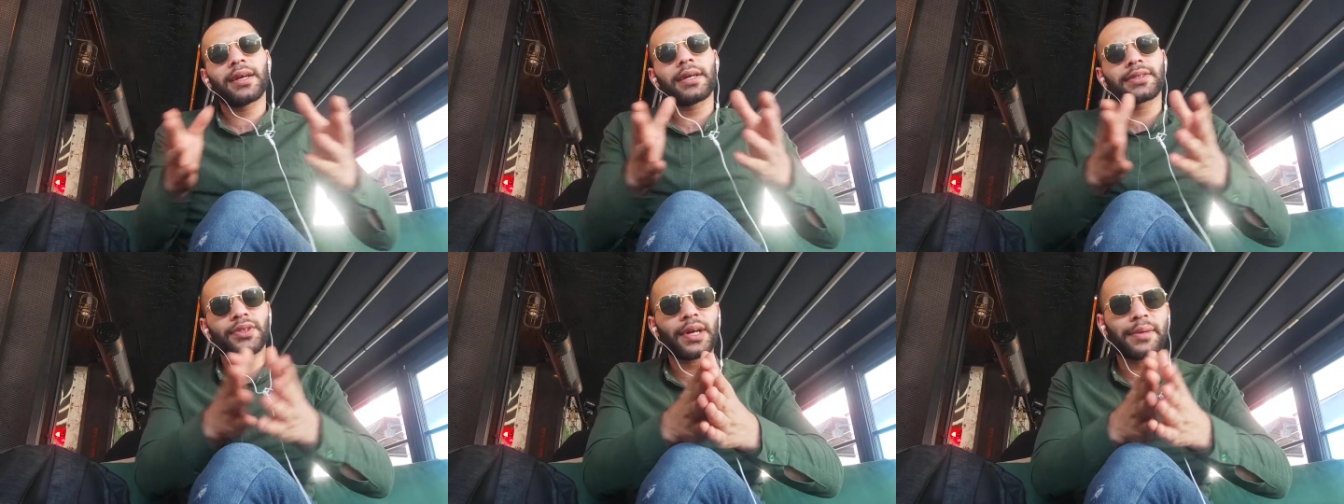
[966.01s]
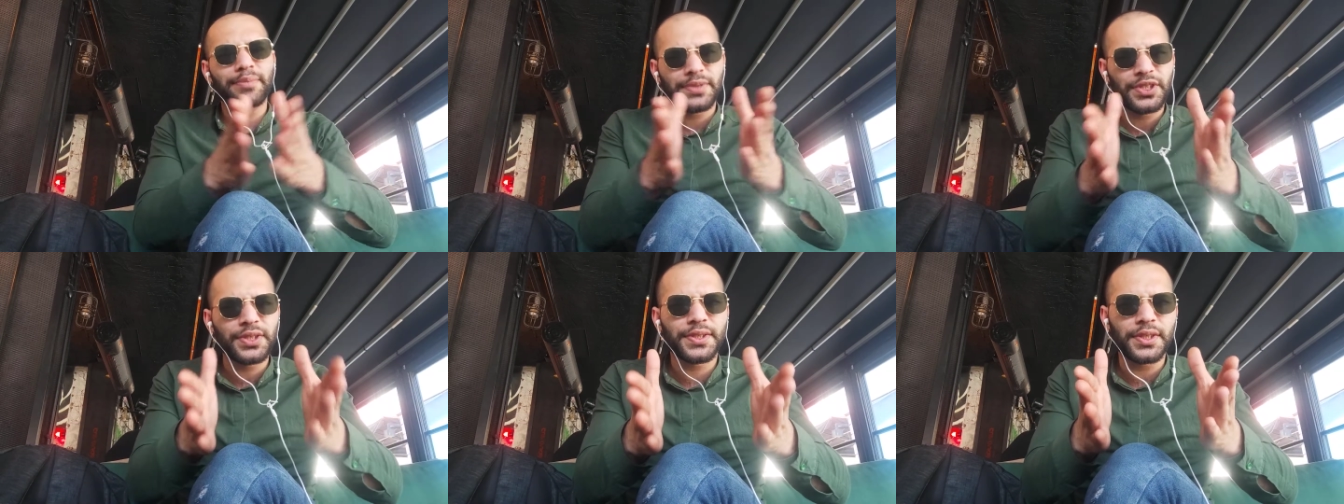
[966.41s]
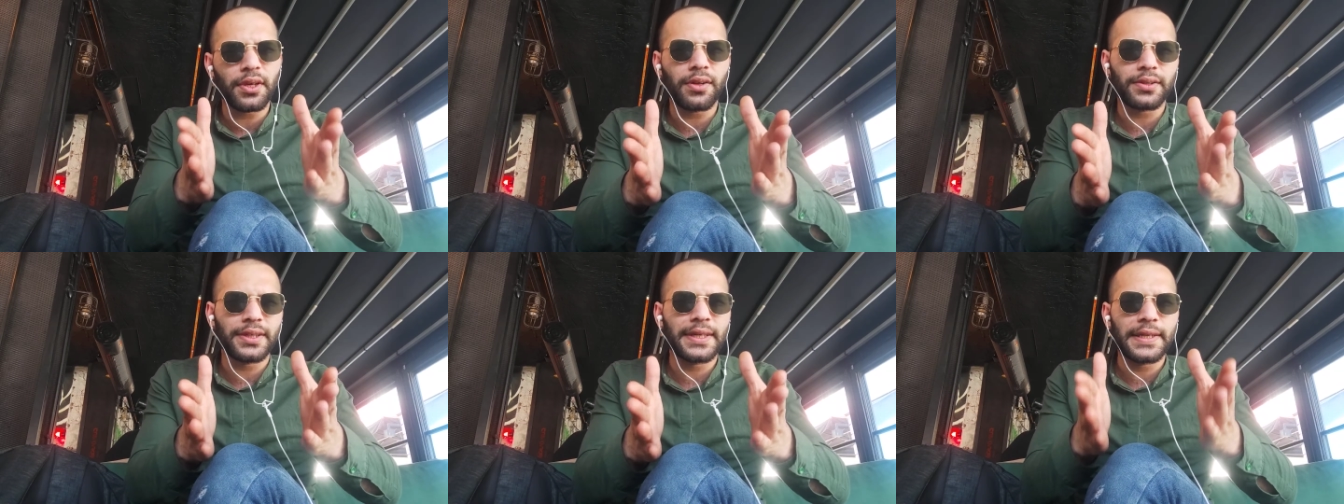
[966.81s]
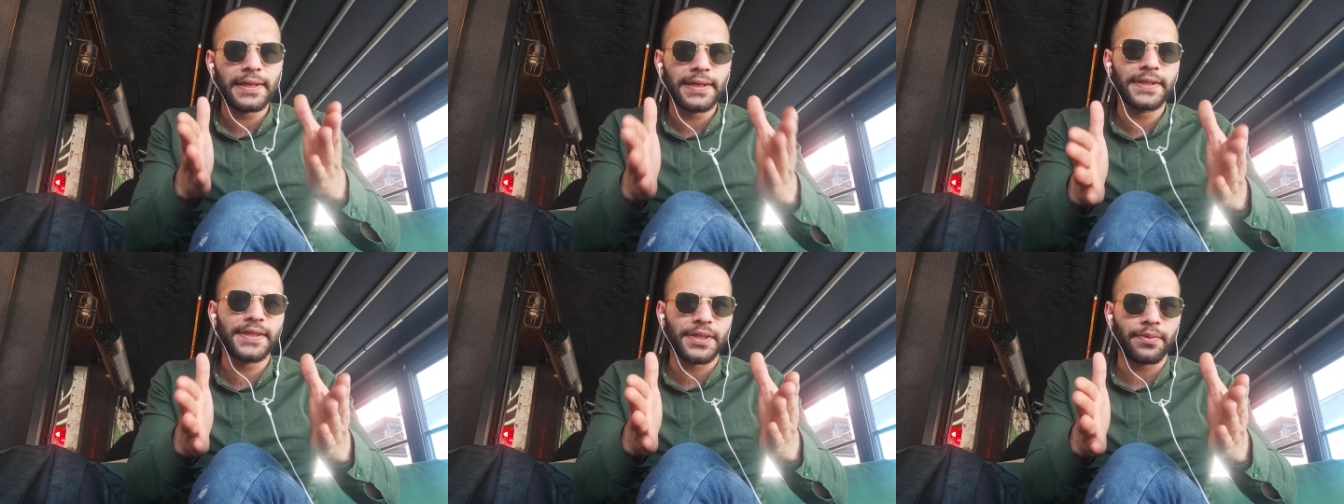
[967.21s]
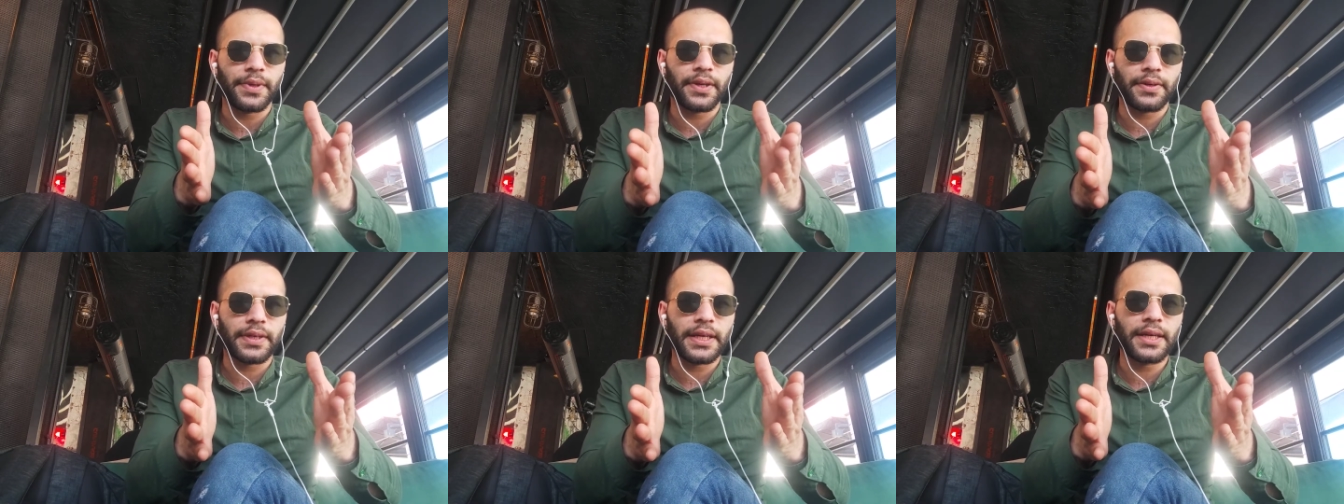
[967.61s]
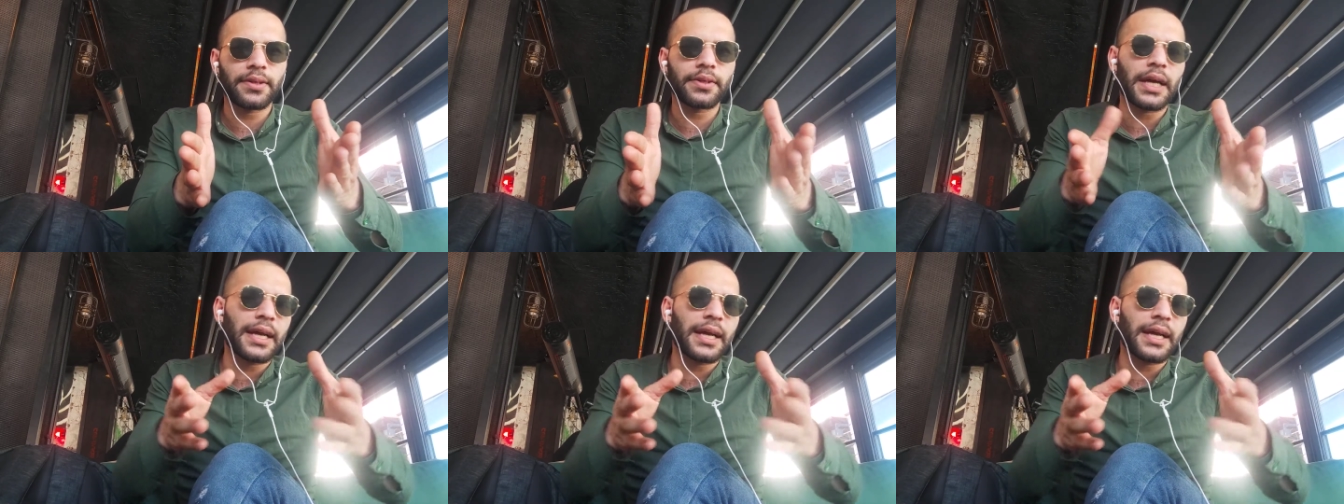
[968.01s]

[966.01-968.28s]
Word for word: So I'm just talking easy way, okay?